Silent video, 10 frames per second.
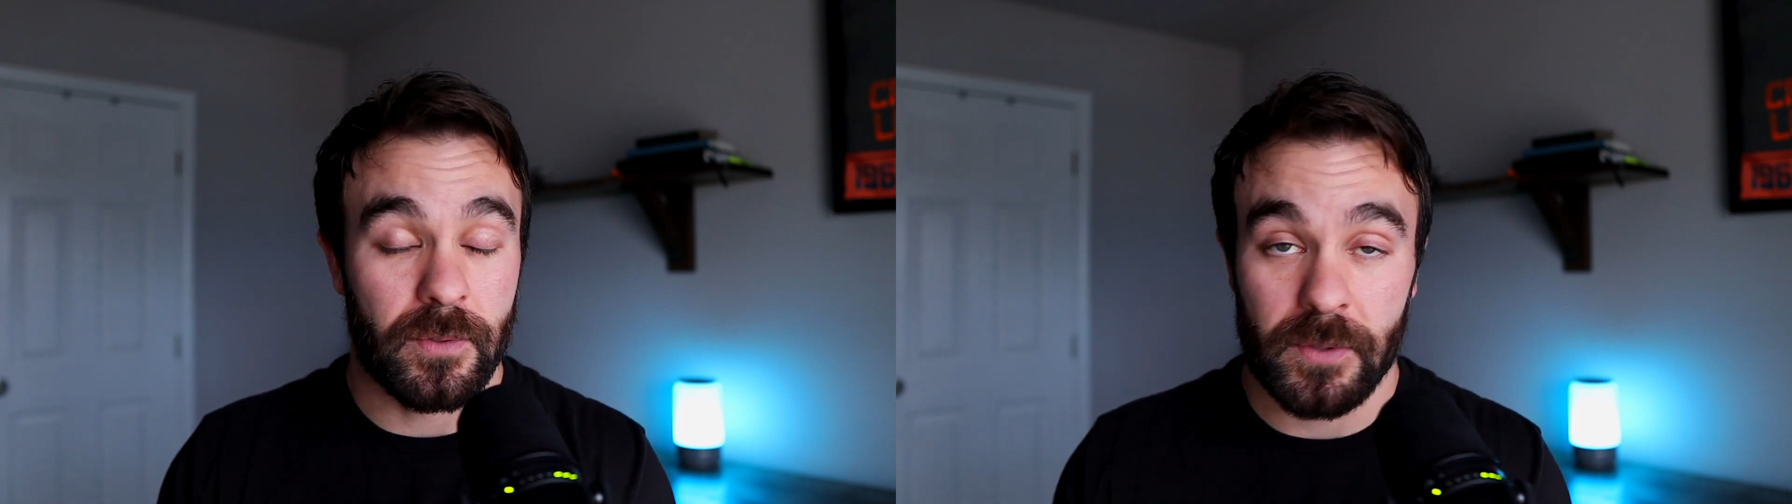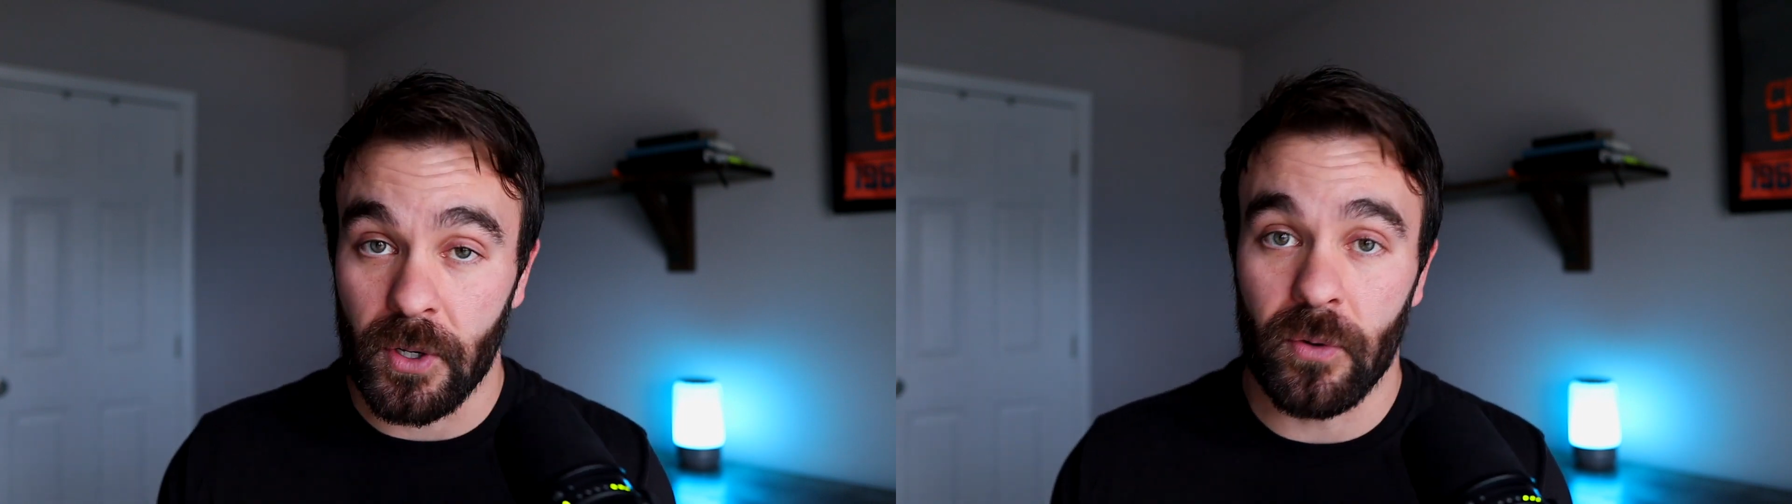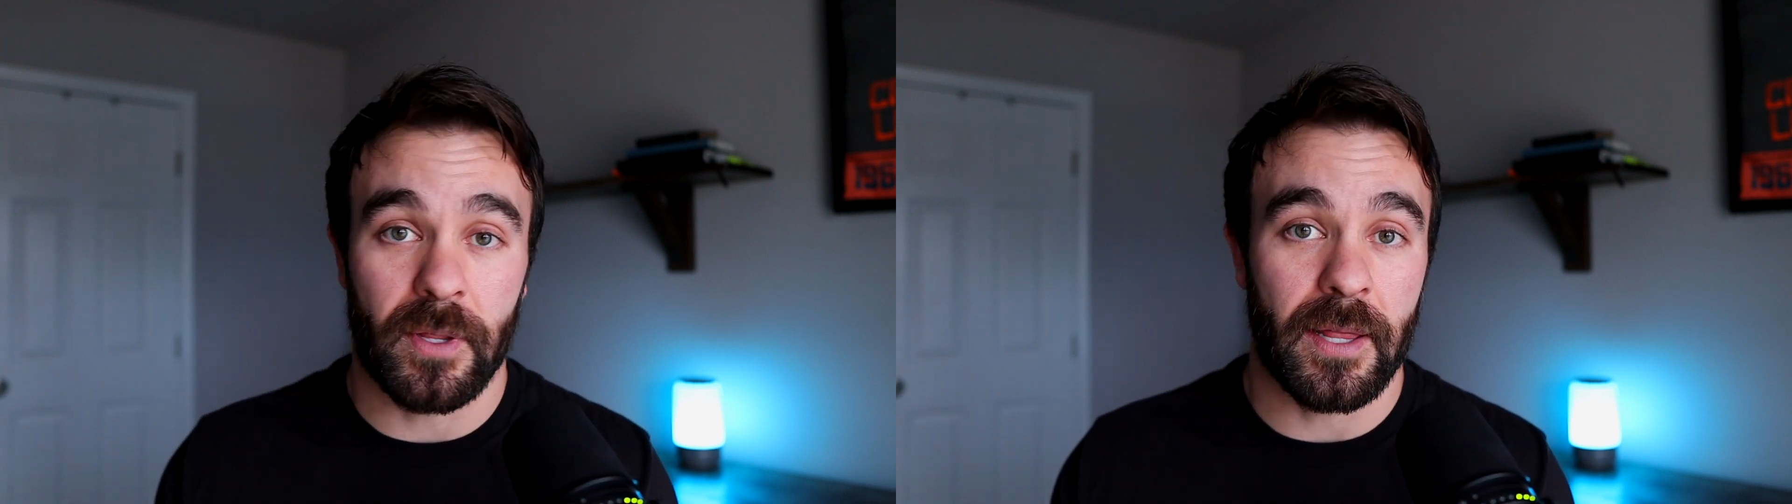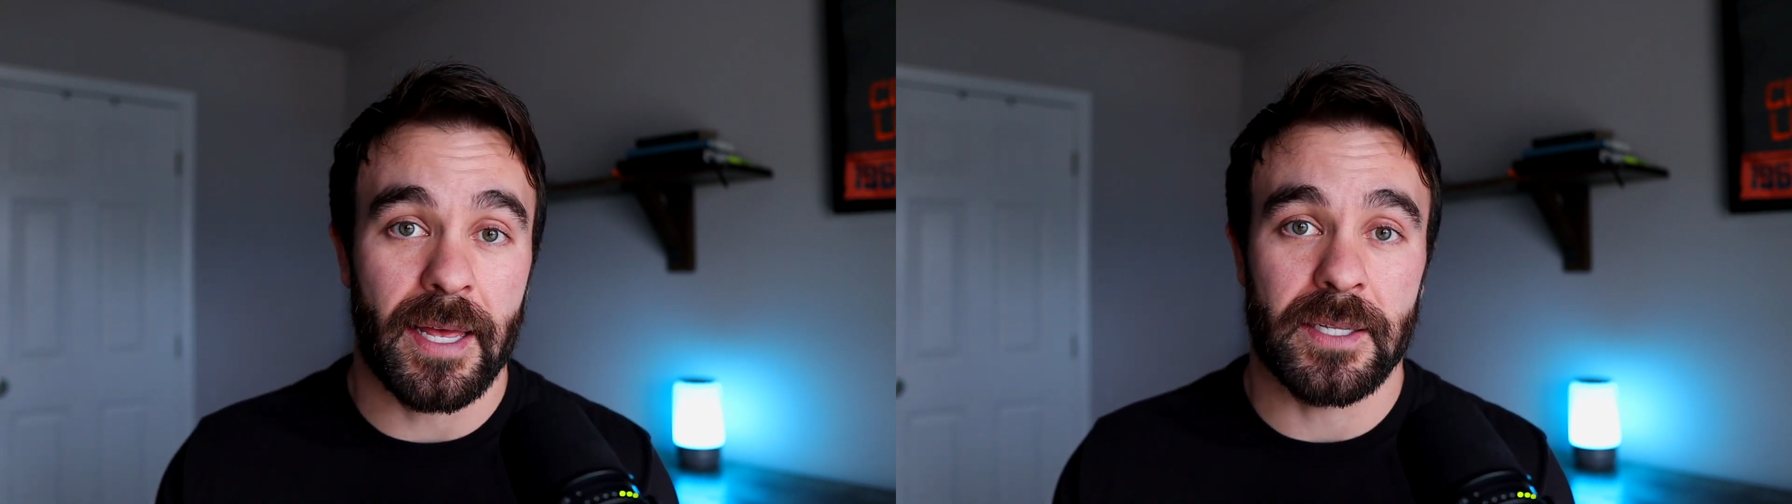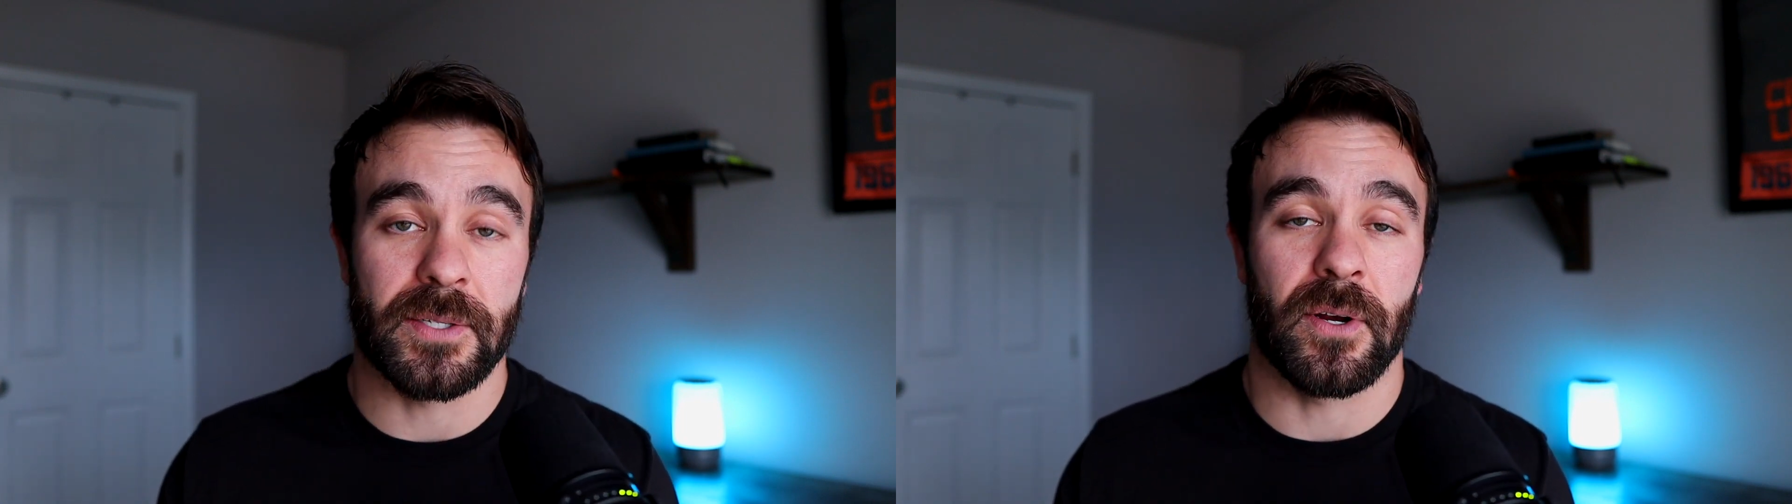totally
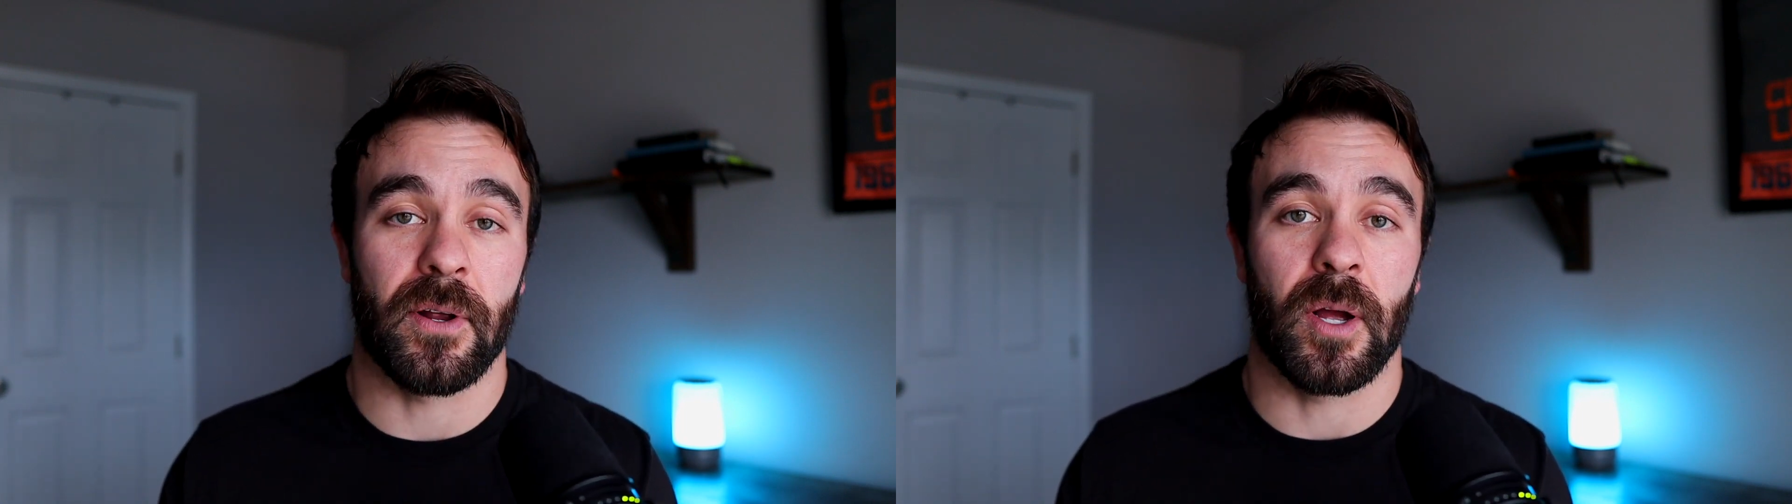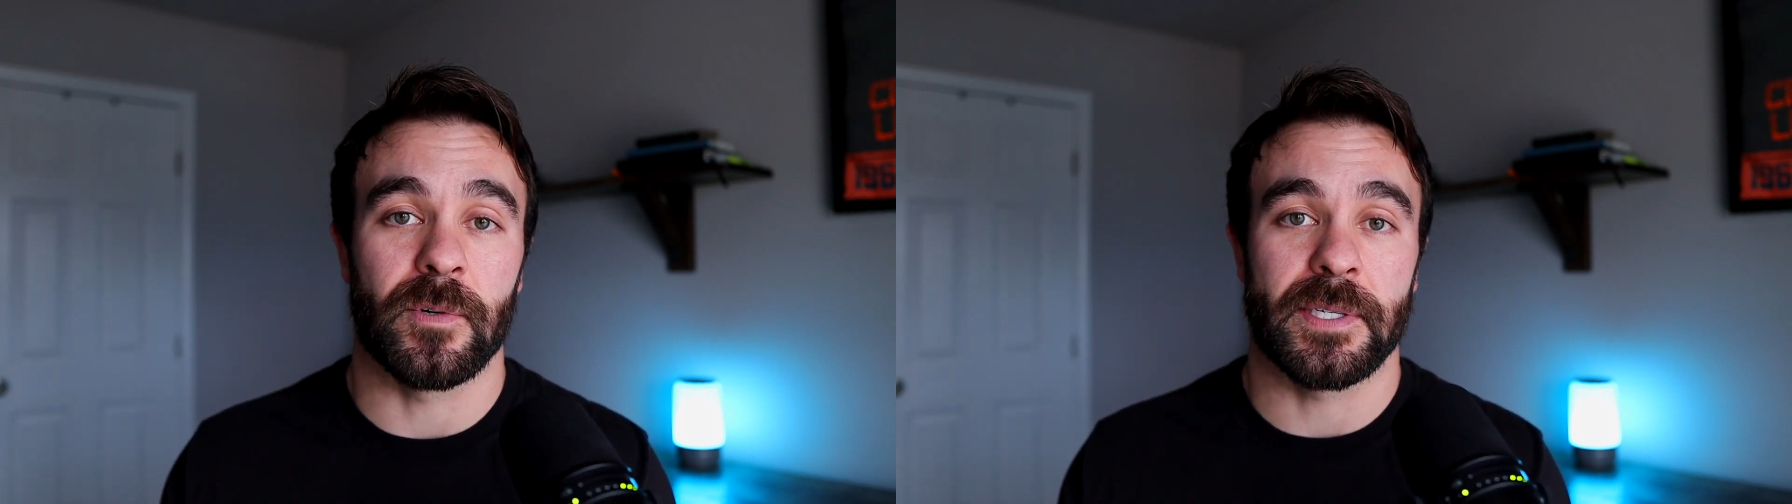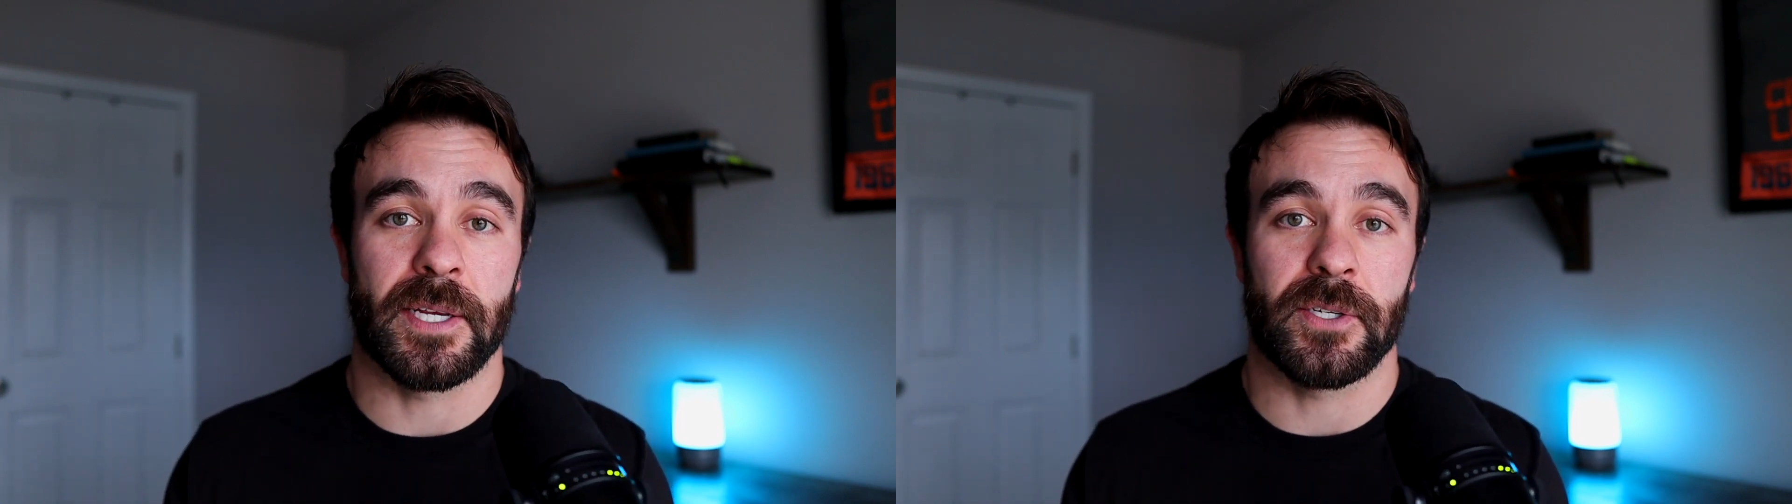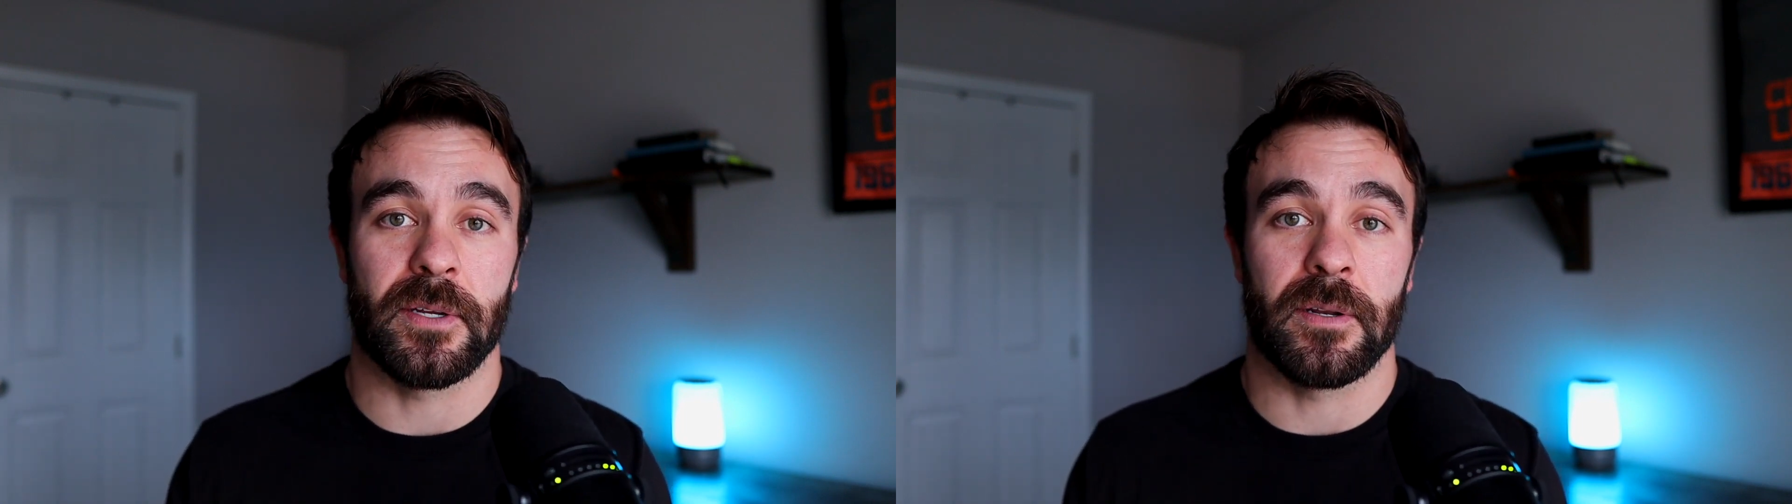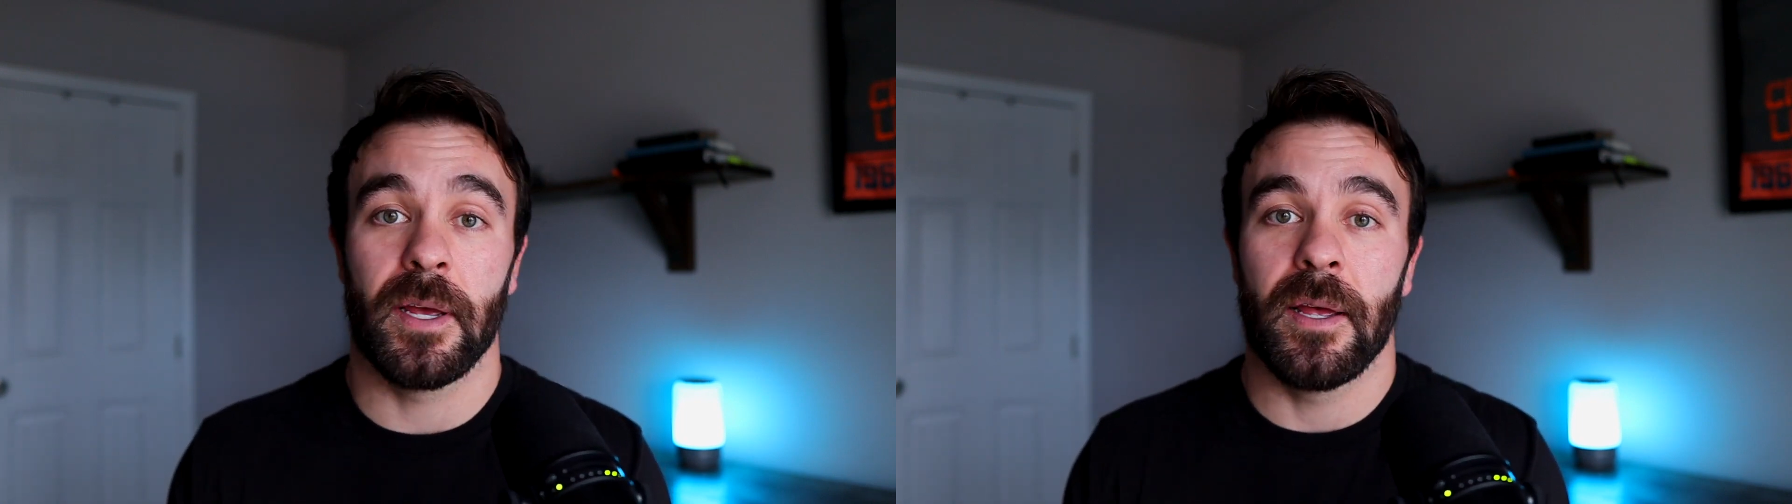glad to start a conversation.